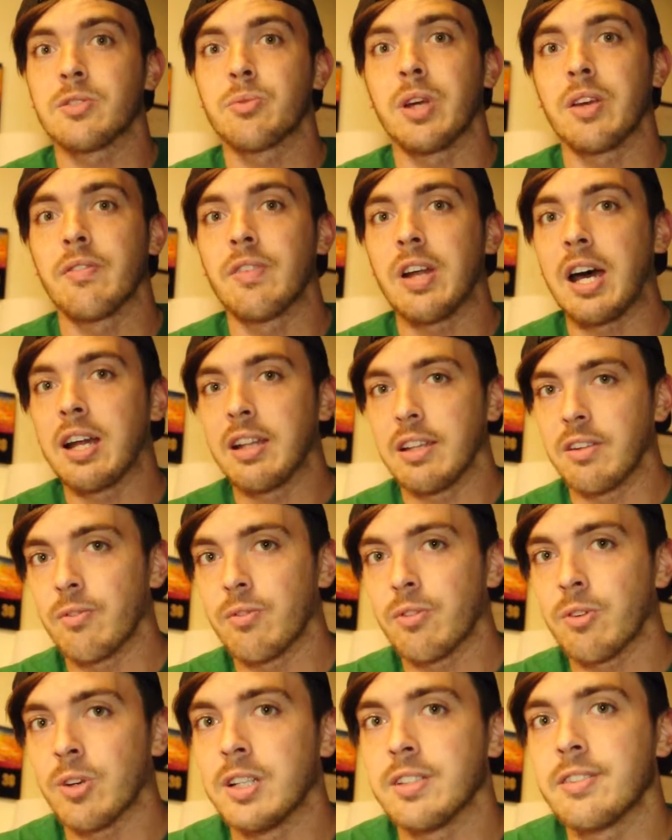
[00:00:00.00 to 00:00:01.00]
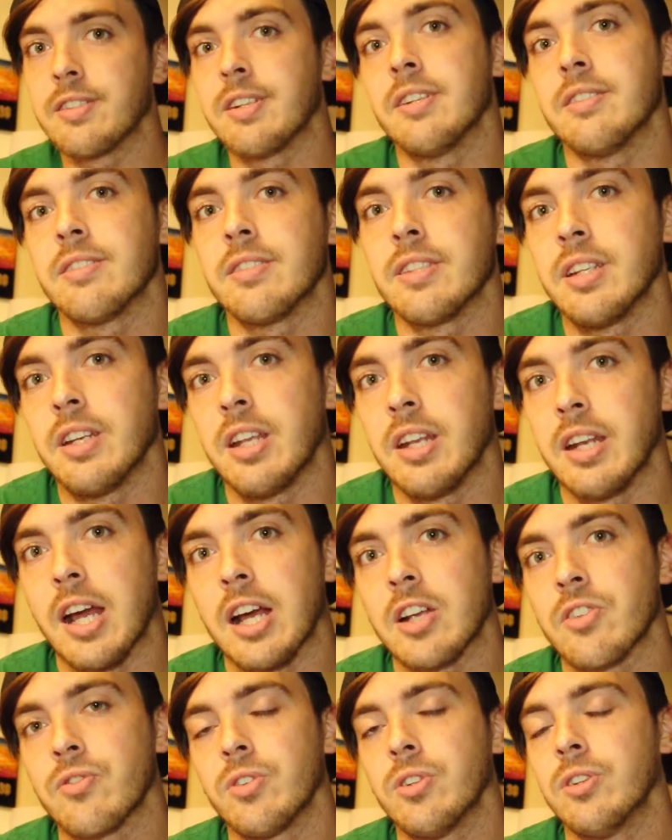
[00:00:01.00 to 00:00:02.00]
We have not, for instance, seen a
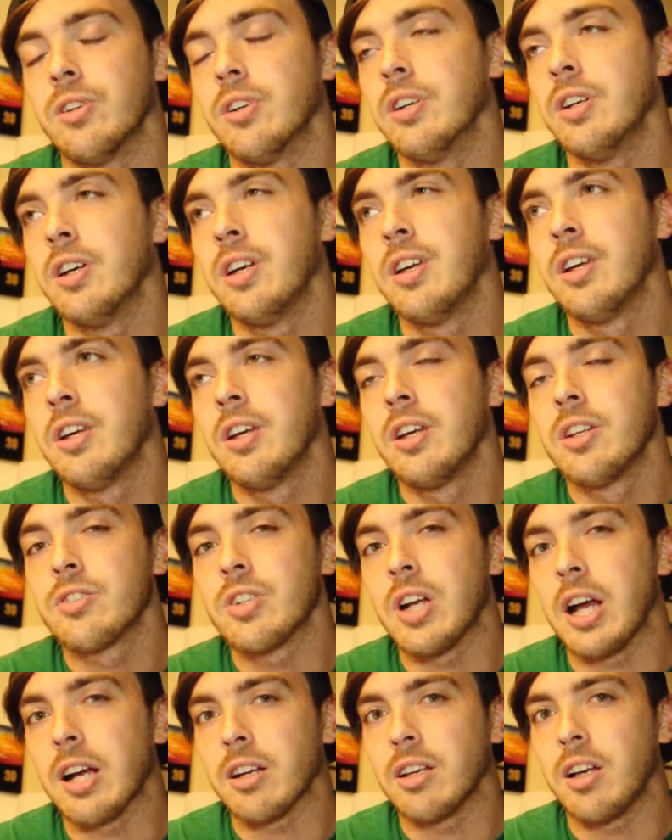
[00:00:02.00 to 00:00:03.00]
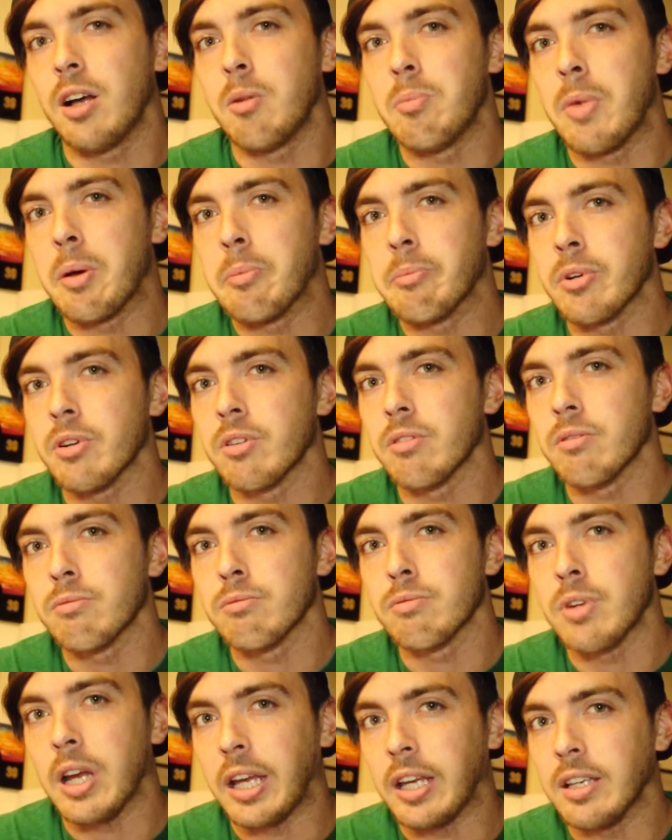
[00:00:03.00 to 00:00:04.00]
Nashville Track Club member
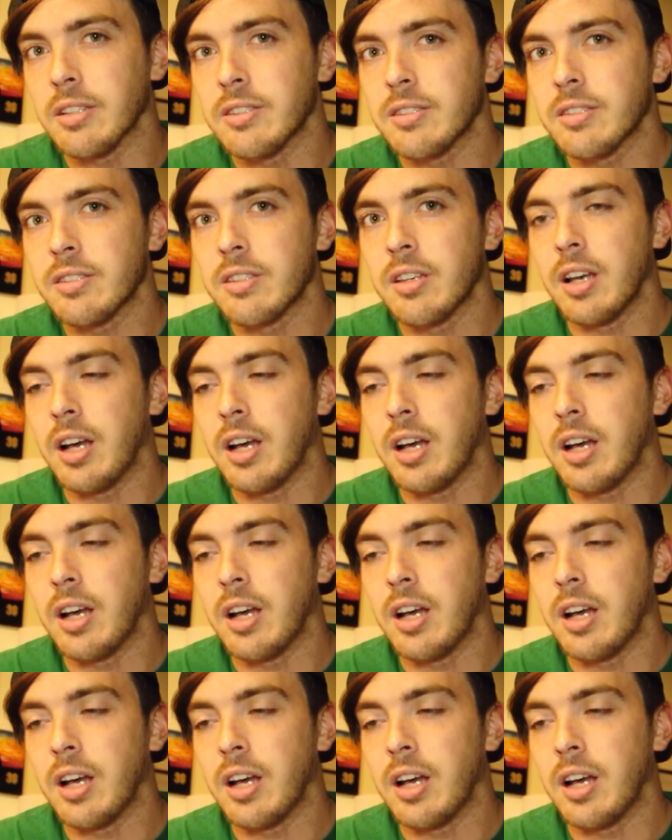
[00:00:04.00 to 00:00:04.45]
race.